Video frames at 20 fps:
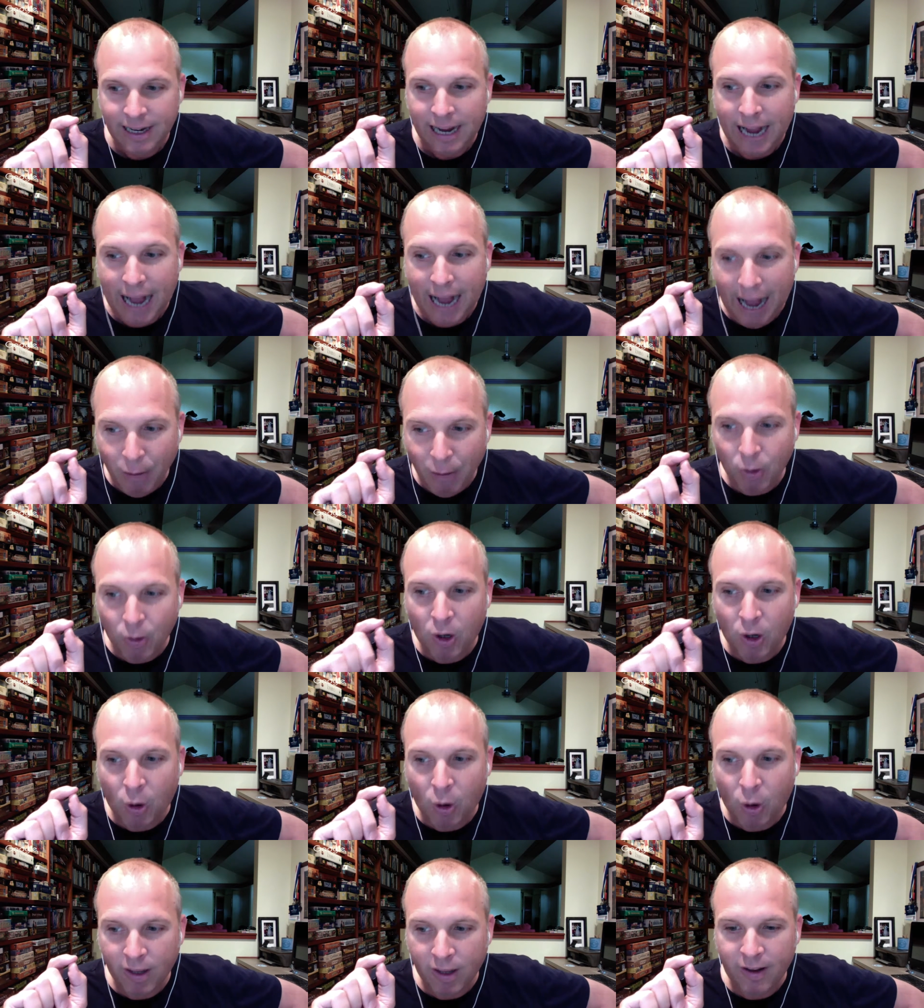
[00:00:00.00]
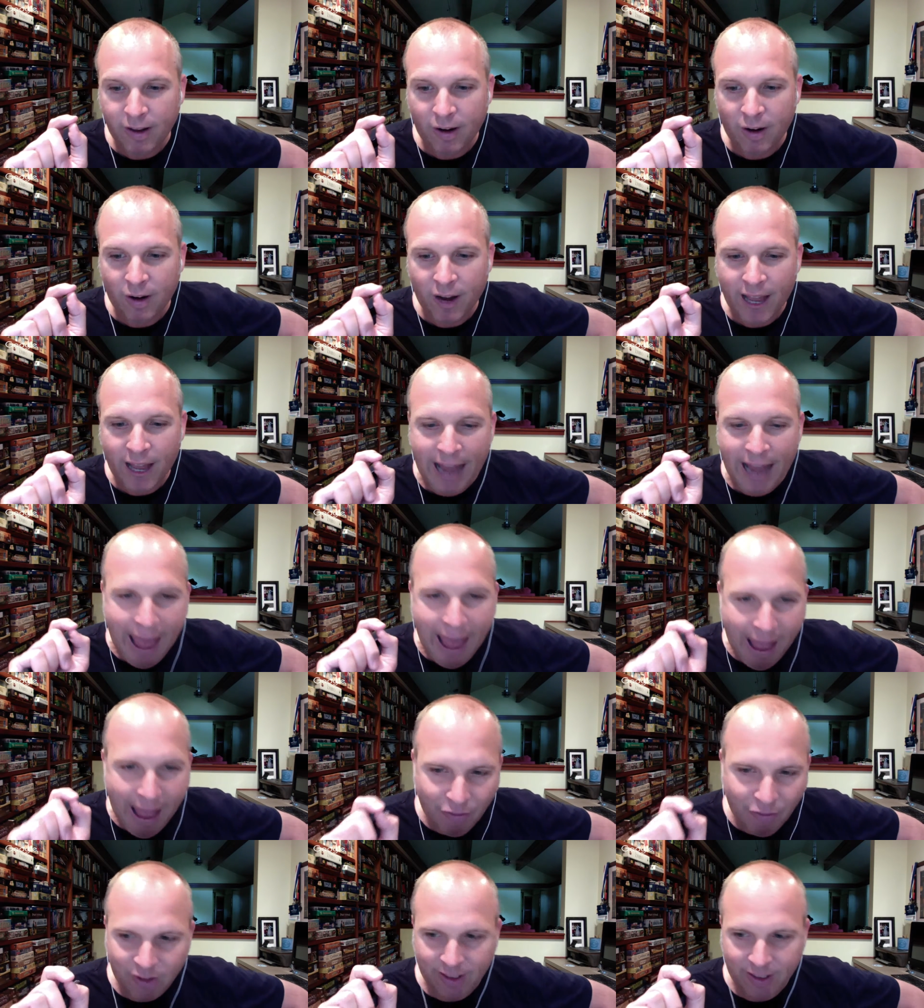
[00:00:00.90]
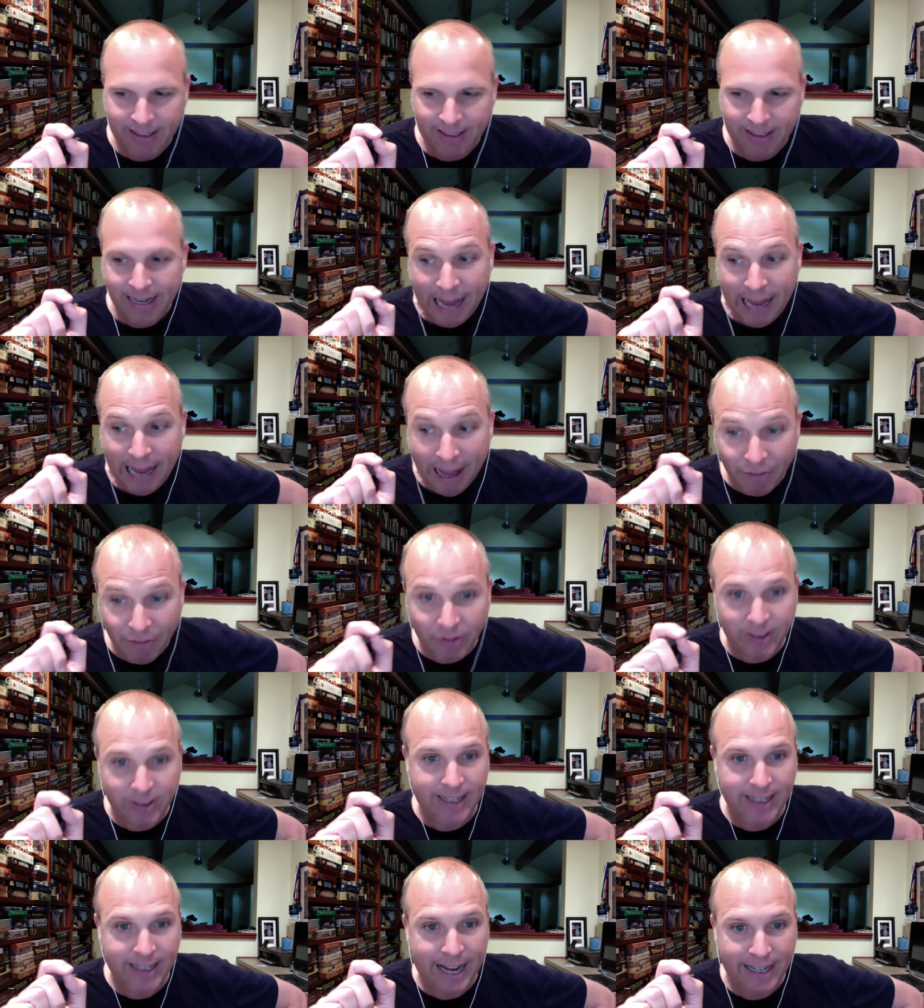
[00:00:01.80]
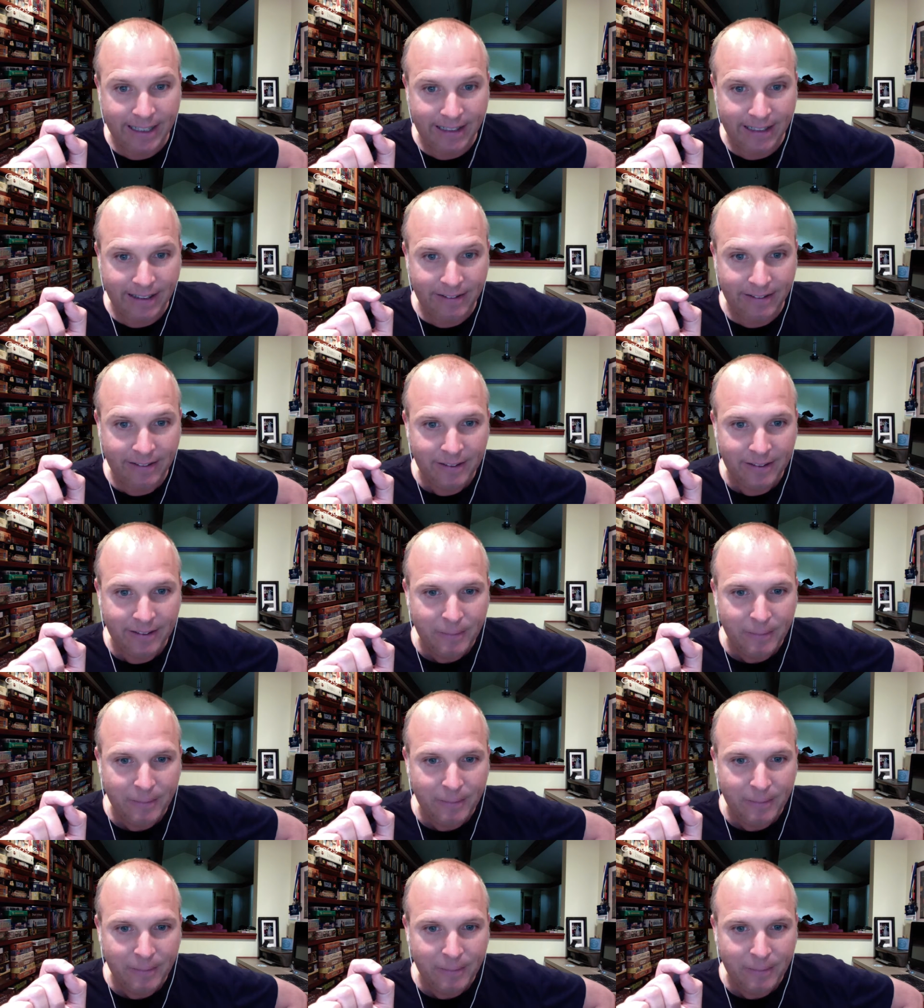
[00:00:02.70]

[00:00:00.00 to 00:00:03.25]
I will go in there and heavily edit it.